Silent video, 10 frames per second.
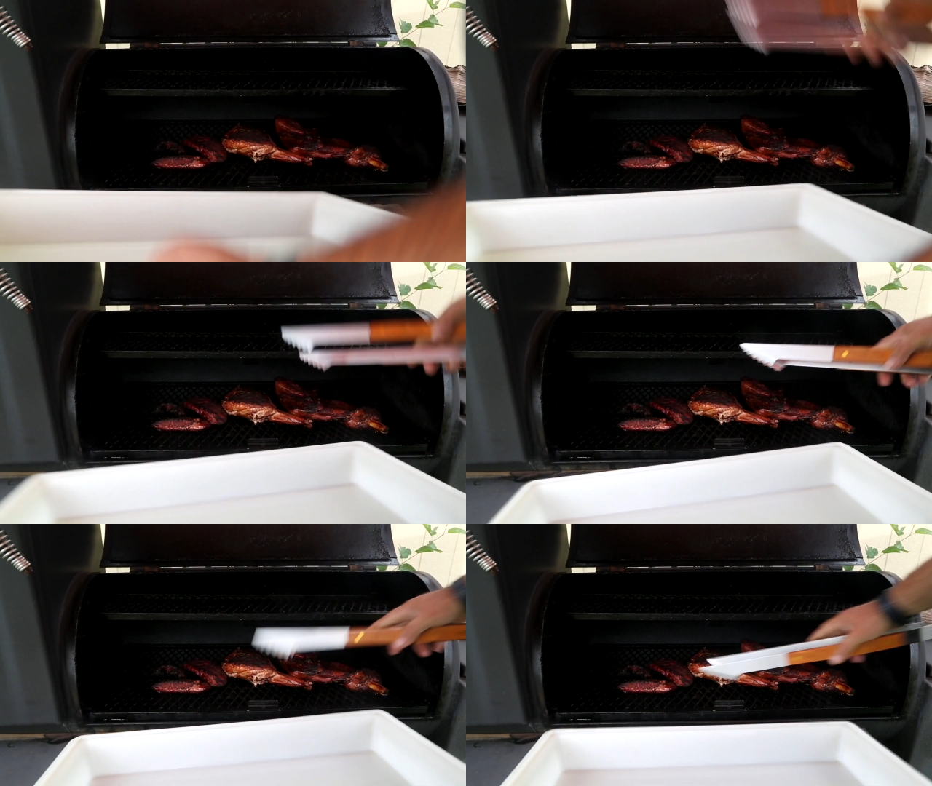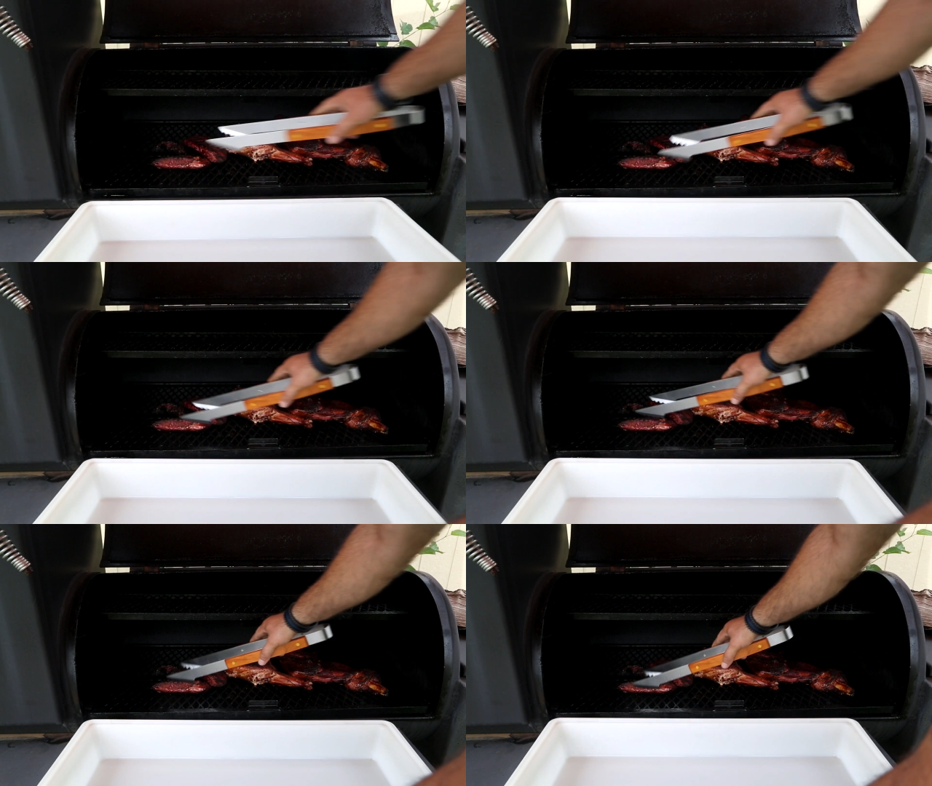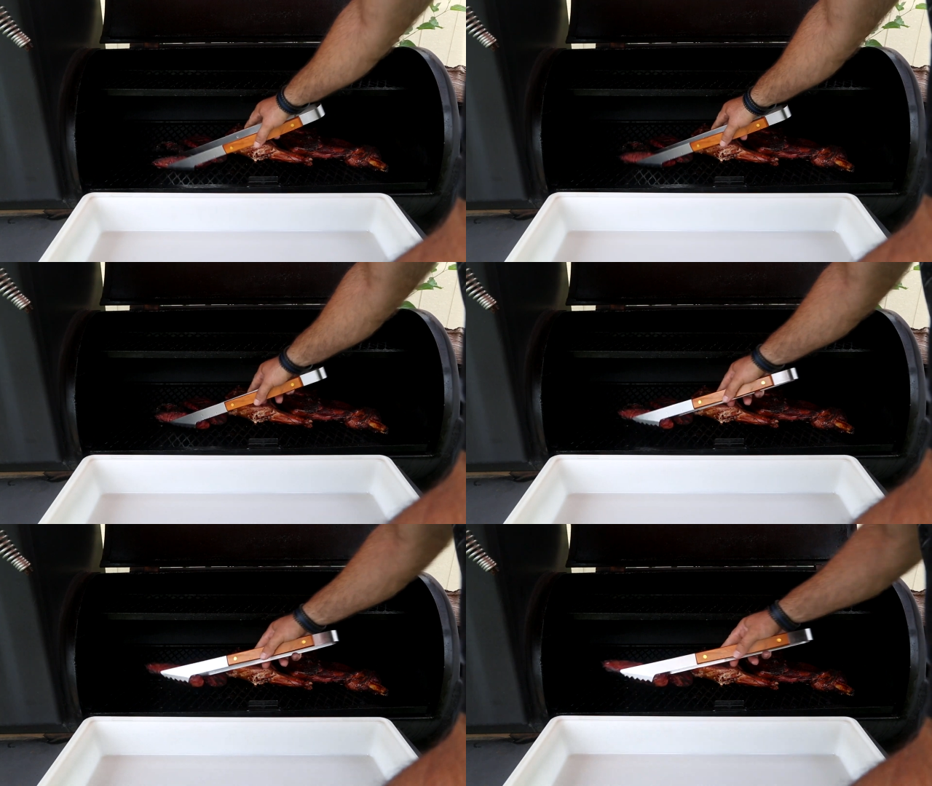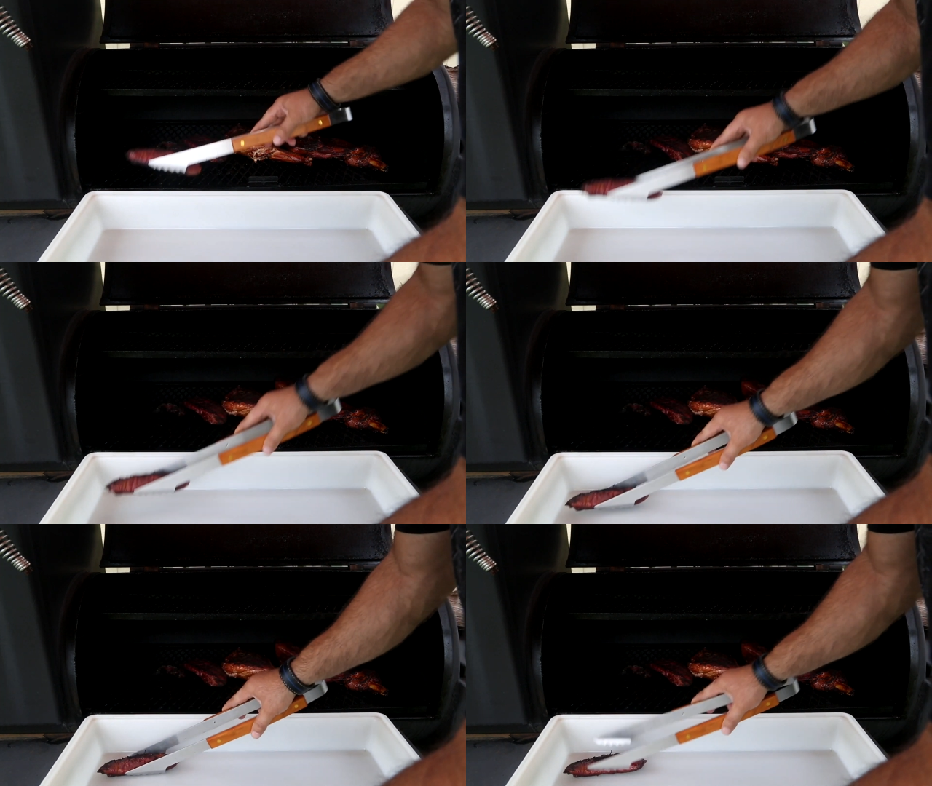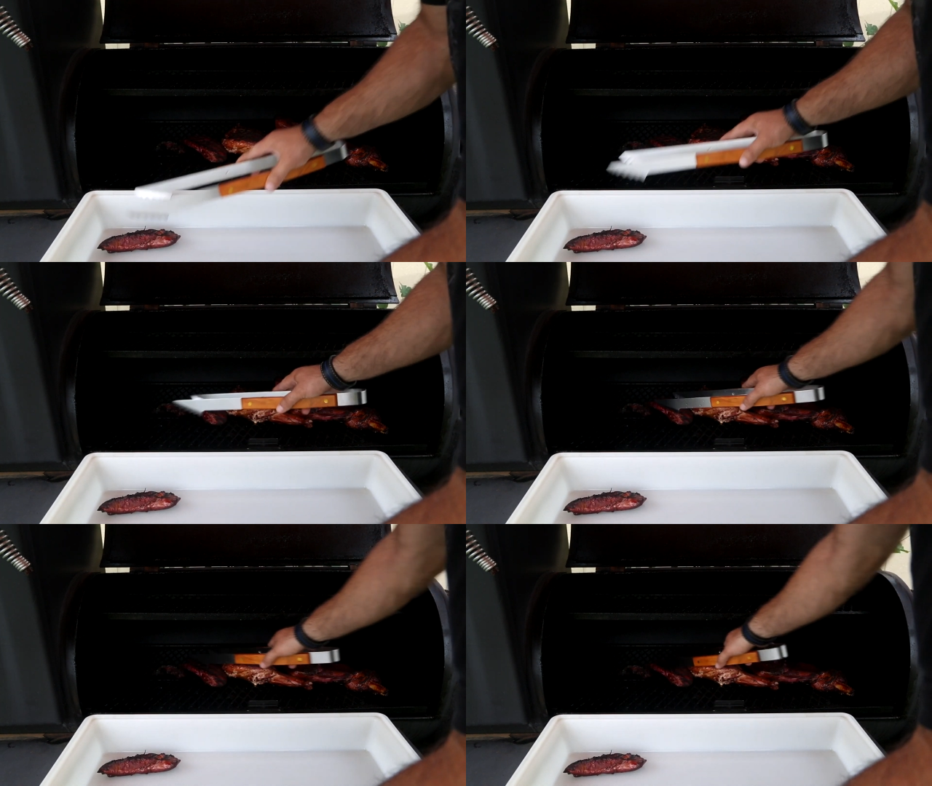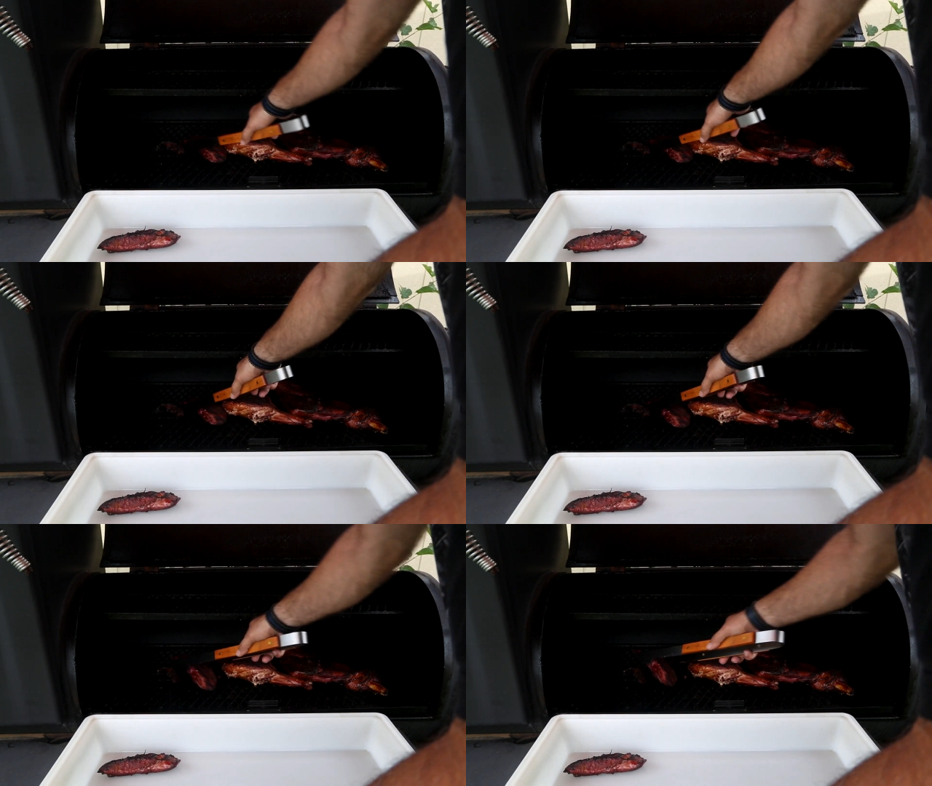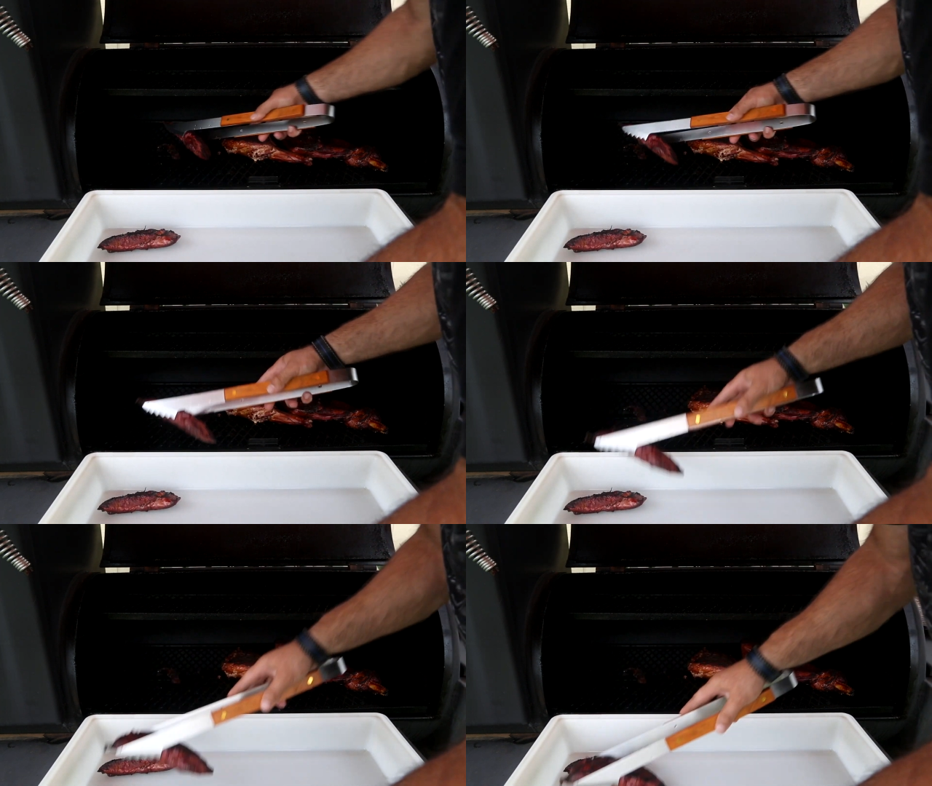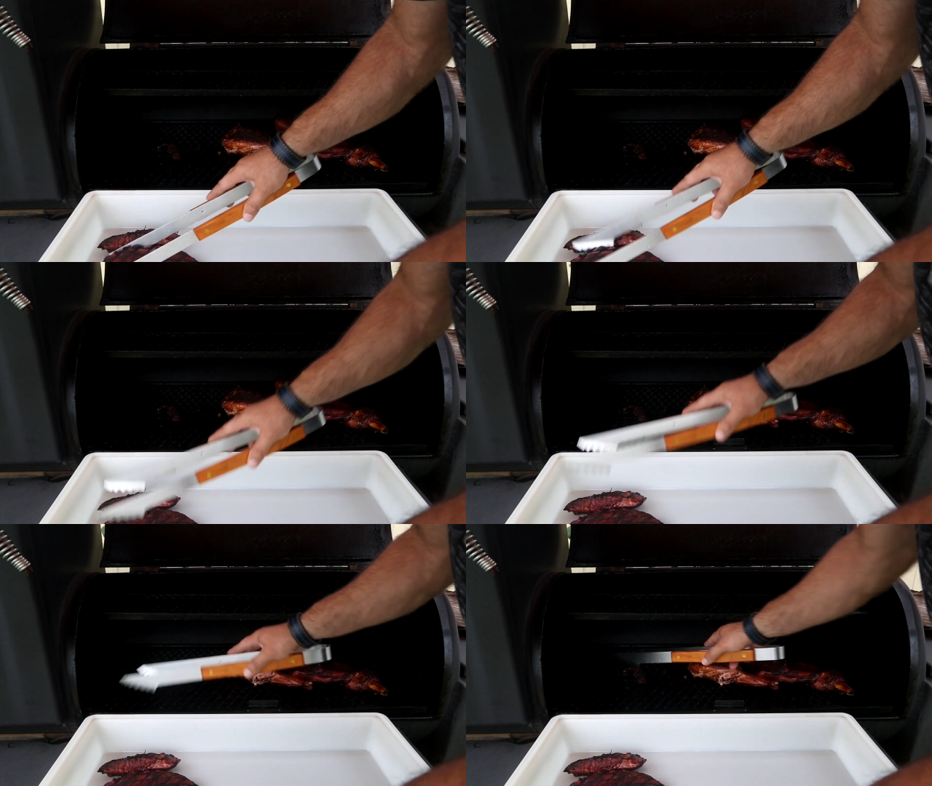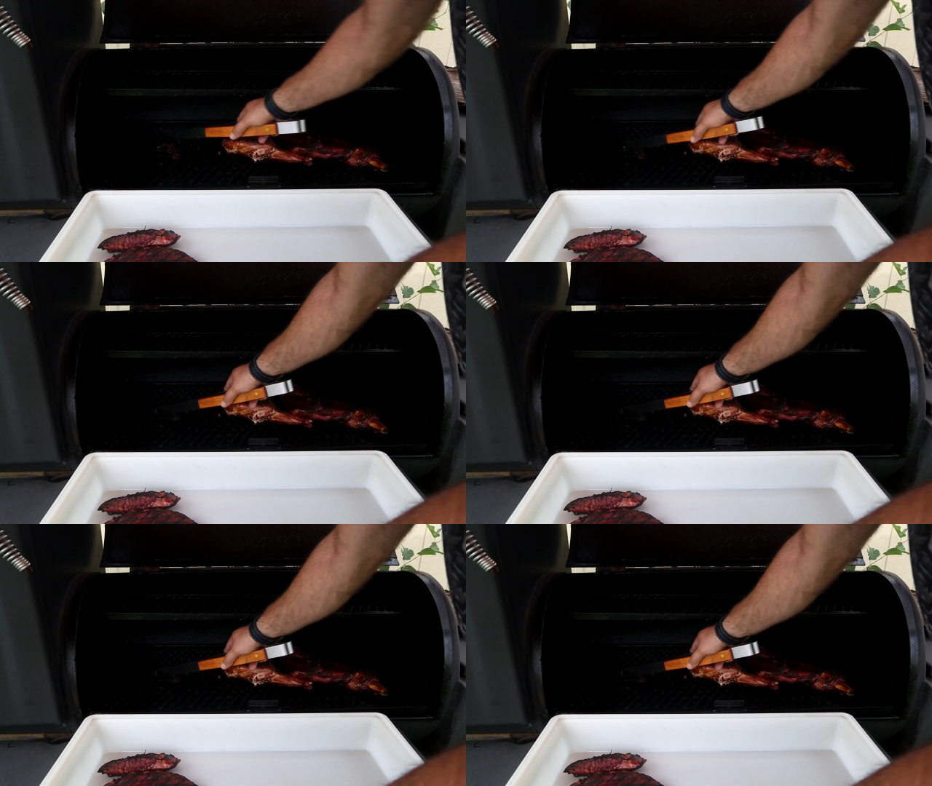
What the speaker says: Nobody's mouth can be seen.